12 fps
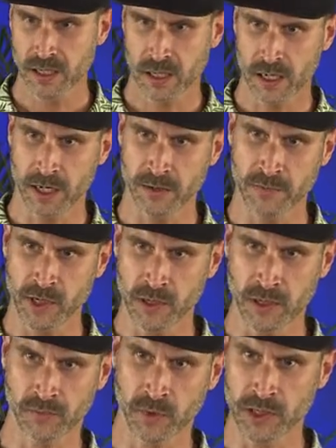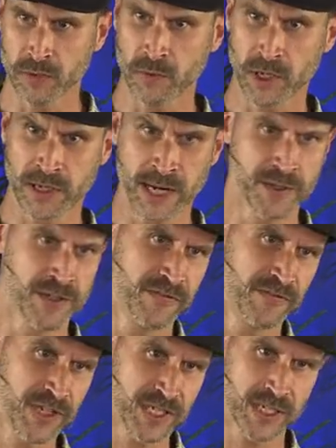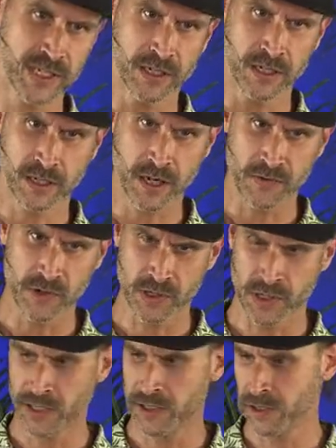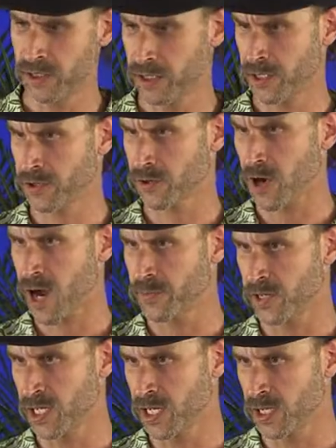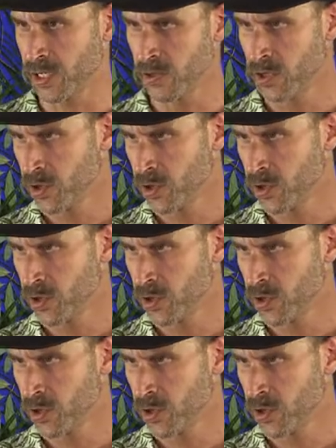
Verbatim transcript: Um, you know, what, what nitrogen fixing cover in, intercropping and